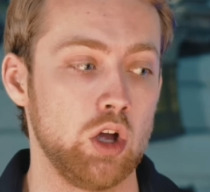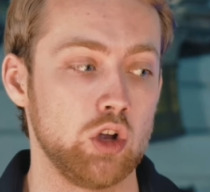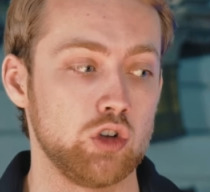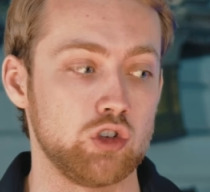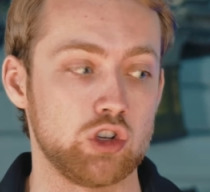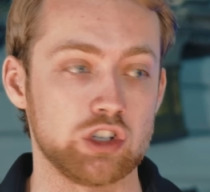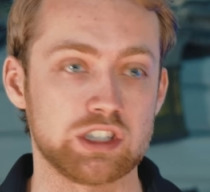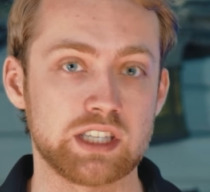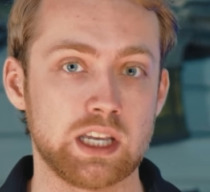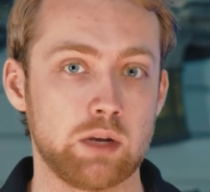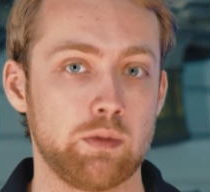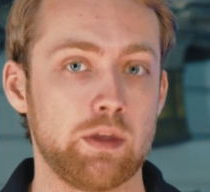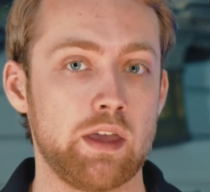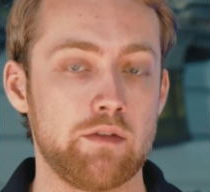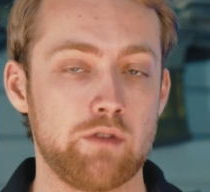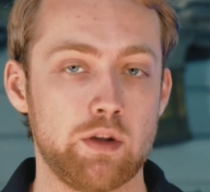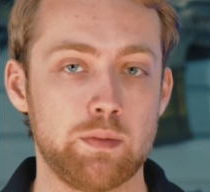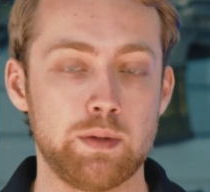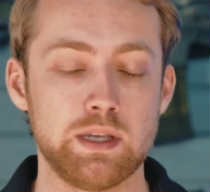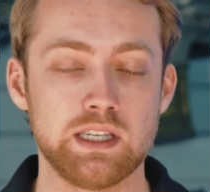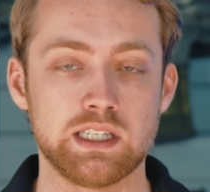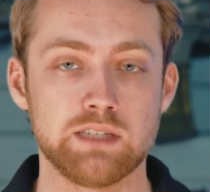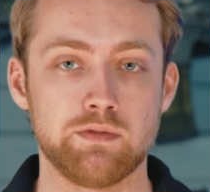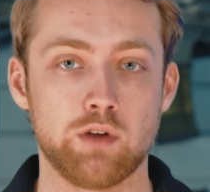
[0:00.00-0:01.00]
Just like with every
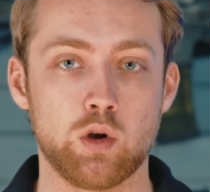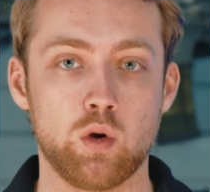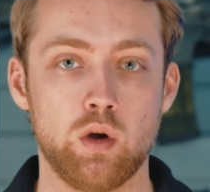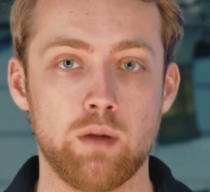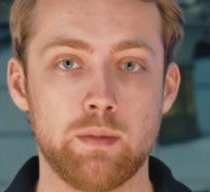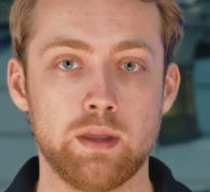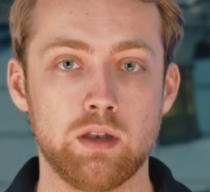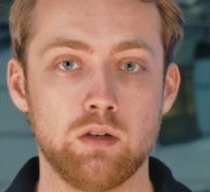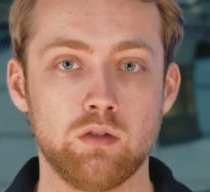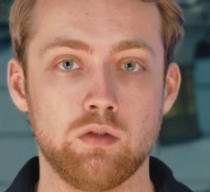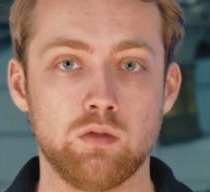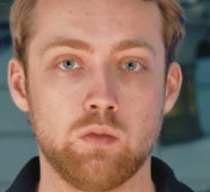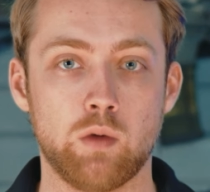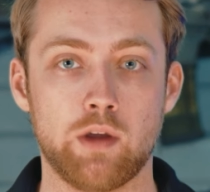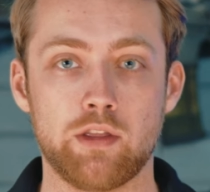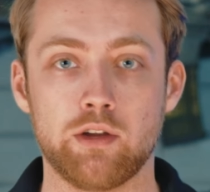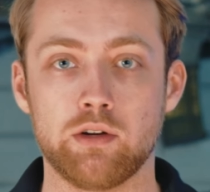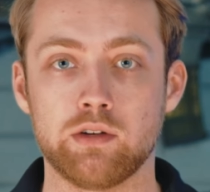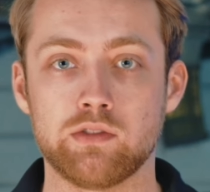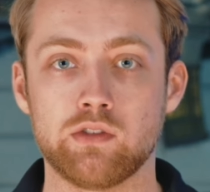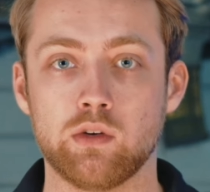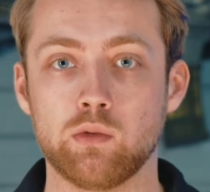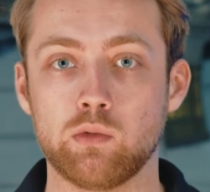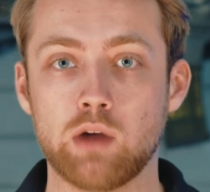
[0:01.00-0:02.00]
piece of equipment, whether
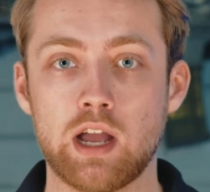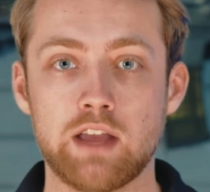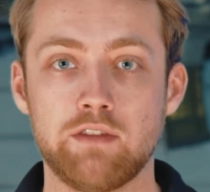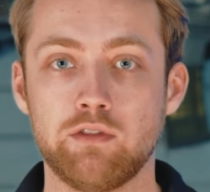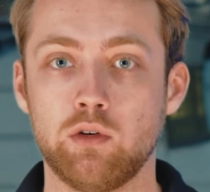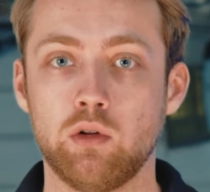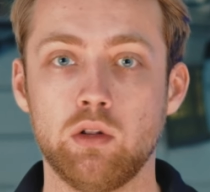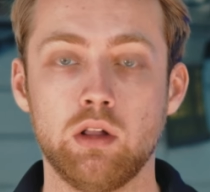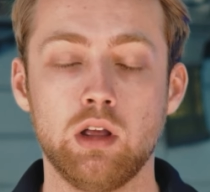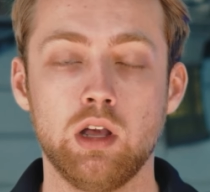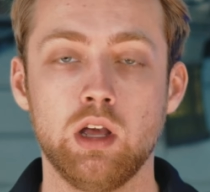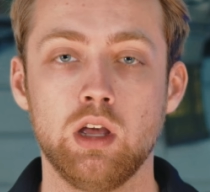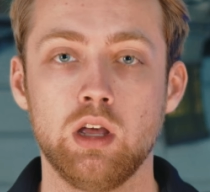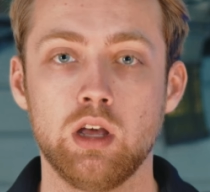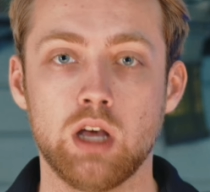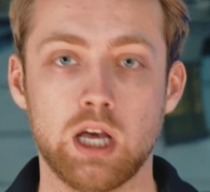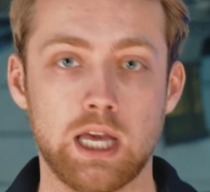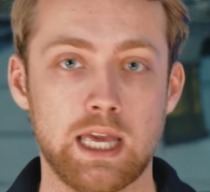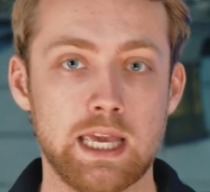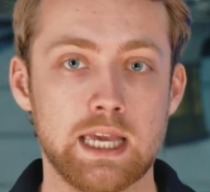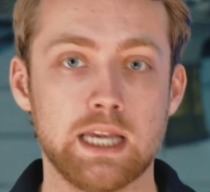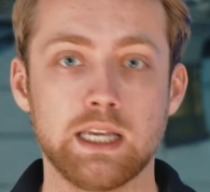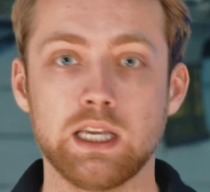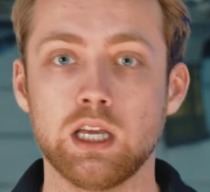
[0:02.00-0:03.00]
it's a rifle, a
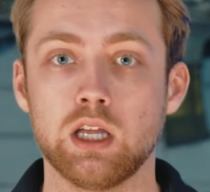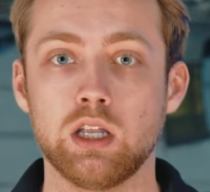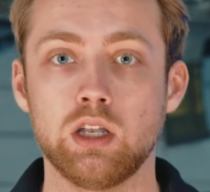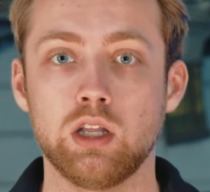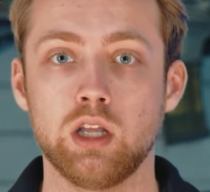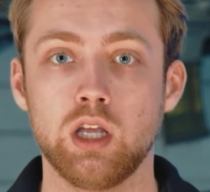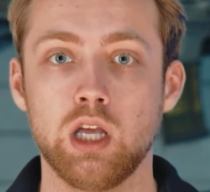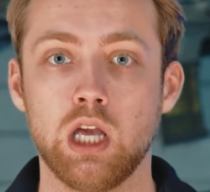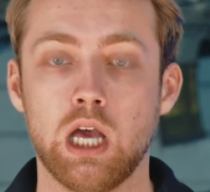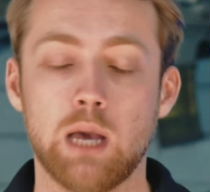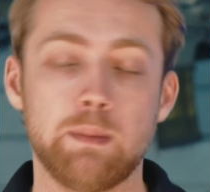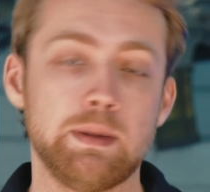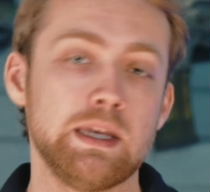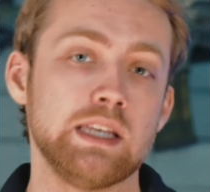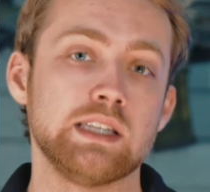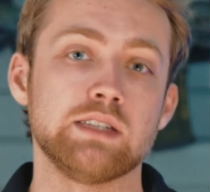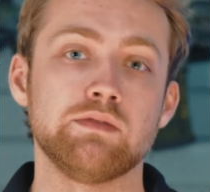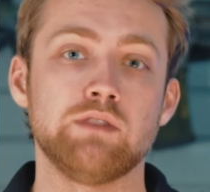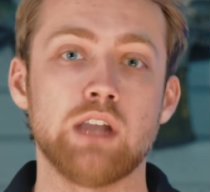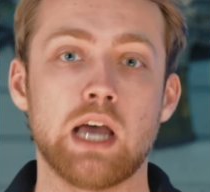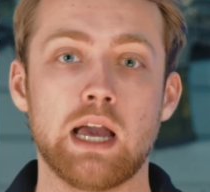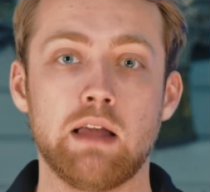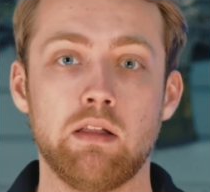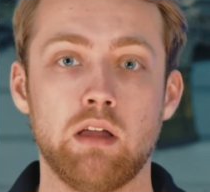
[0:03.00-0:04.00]
handgun, a piece
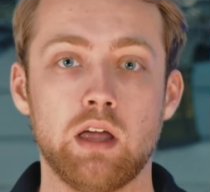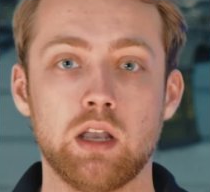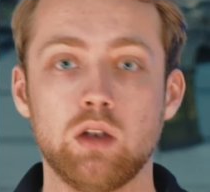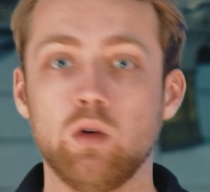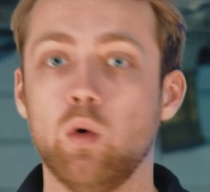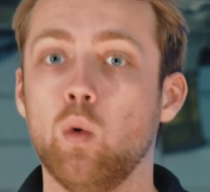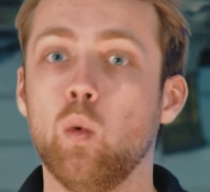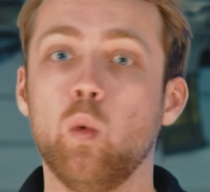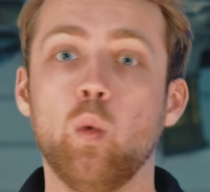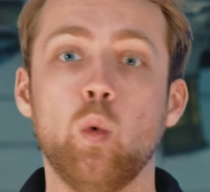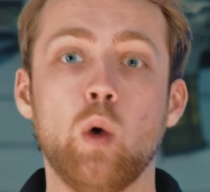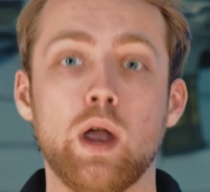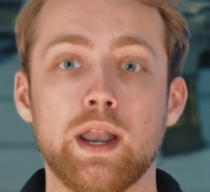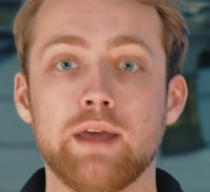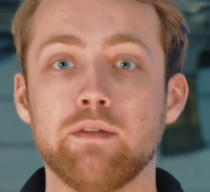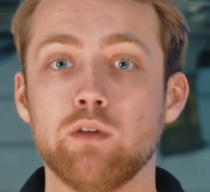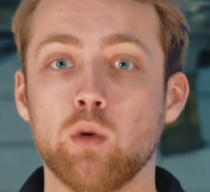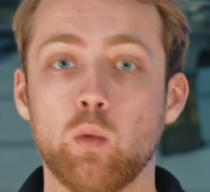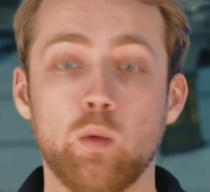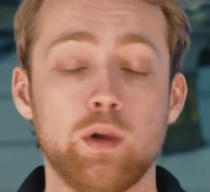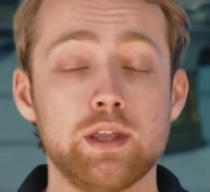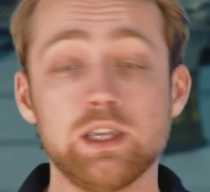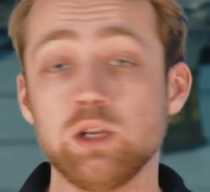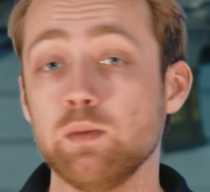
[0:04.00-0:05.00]
of nylon,
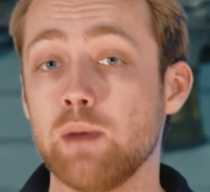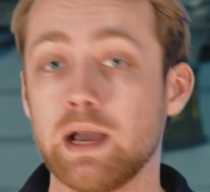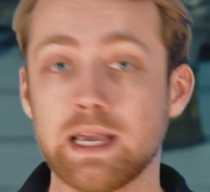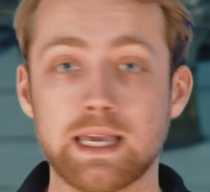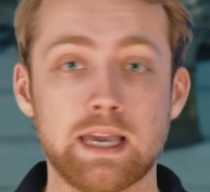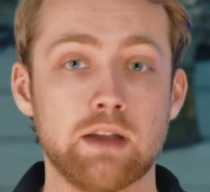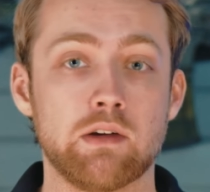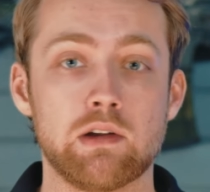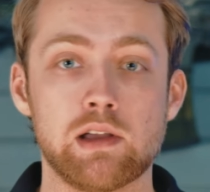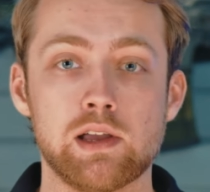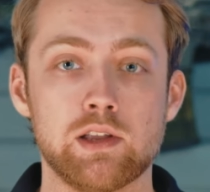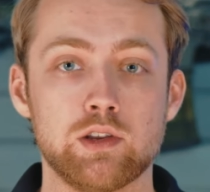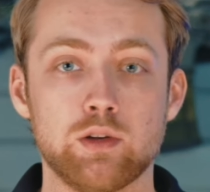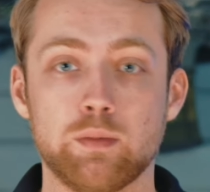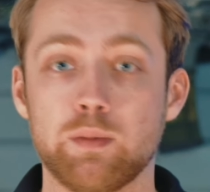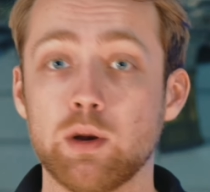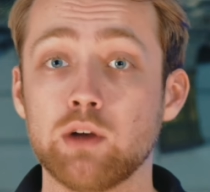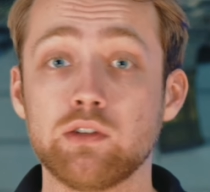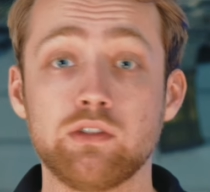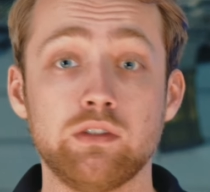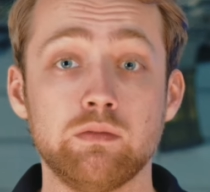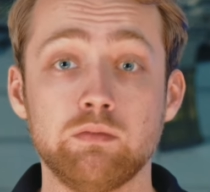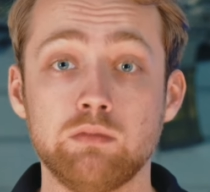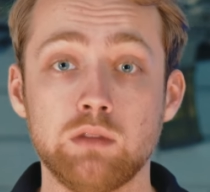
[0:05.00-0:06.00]
whatever, what you might carry on your
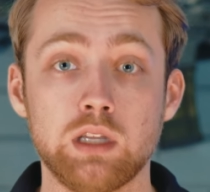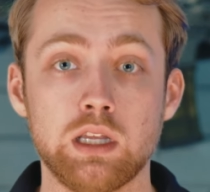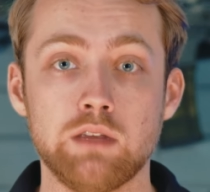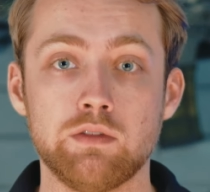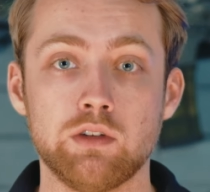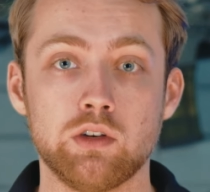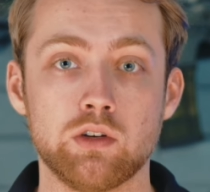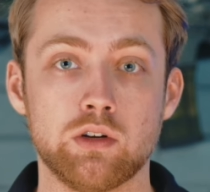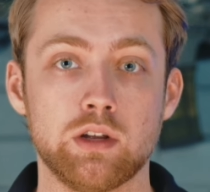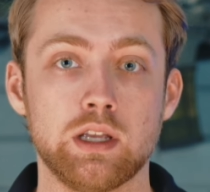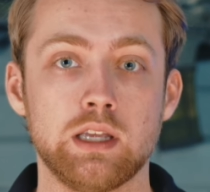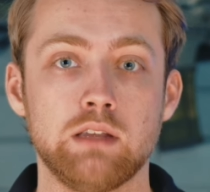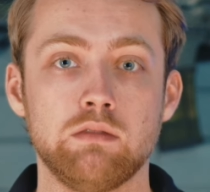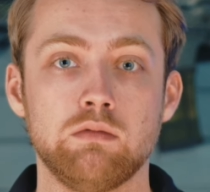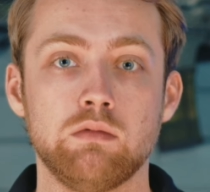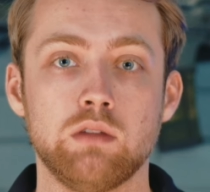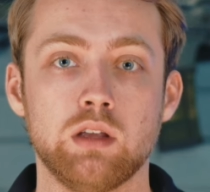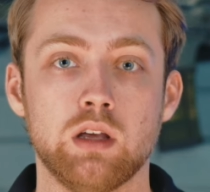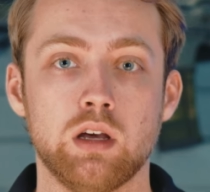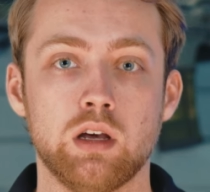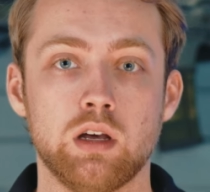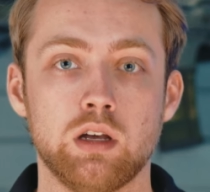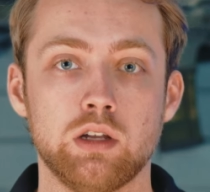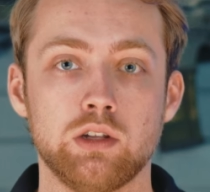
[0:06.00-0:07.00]
person, even during
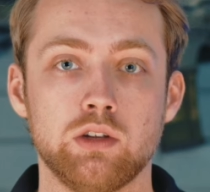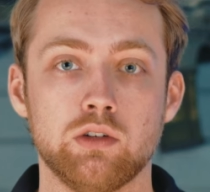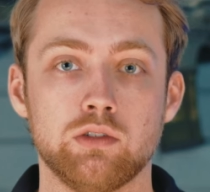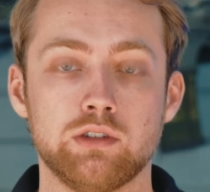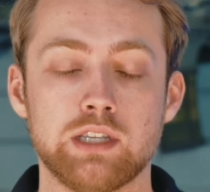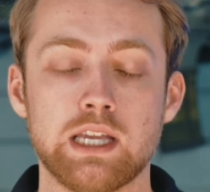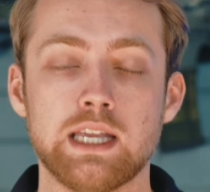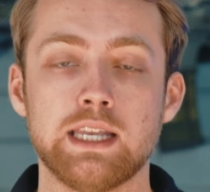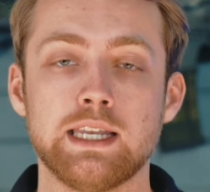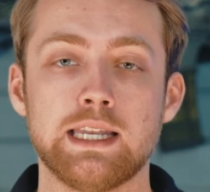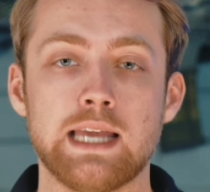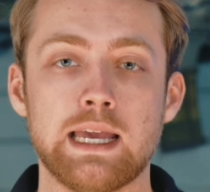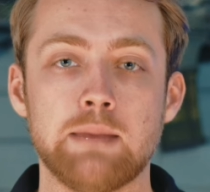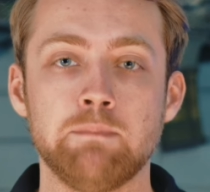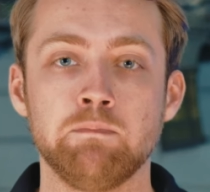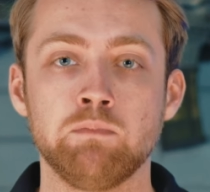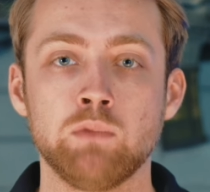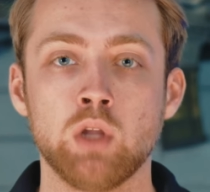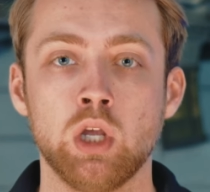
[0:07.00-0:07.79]
your day-to-day.